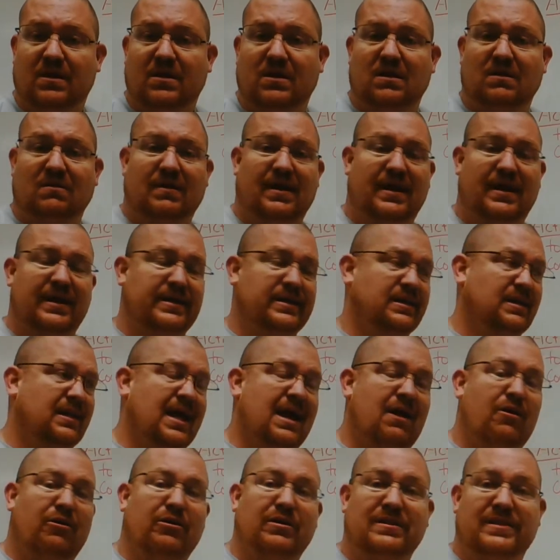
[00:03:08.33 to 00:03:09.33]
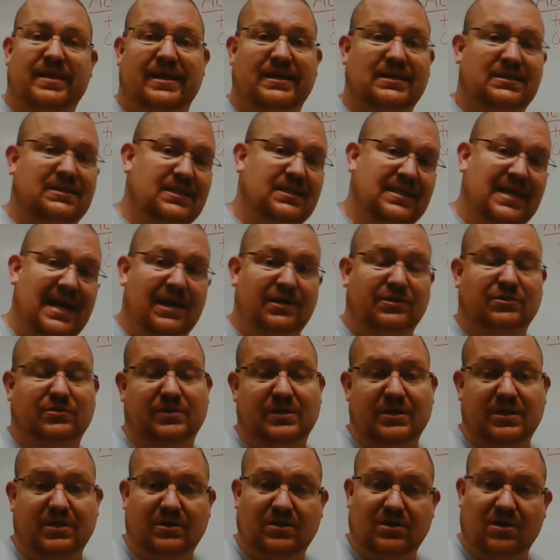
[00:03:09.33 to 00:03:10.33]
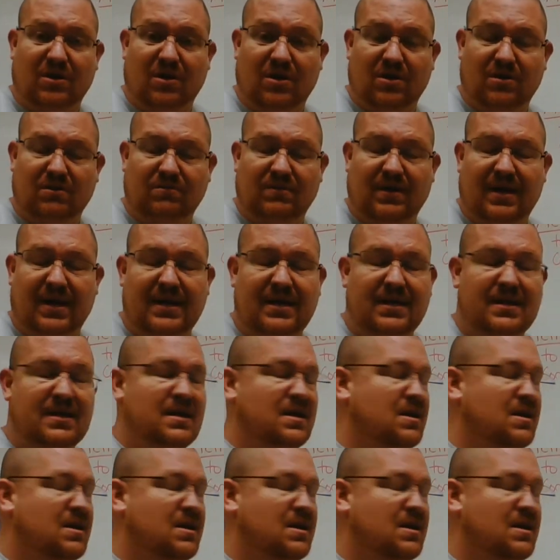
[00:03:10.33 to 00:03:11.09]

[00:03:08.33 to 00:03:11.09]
right, and allowing things to naturally occur, right?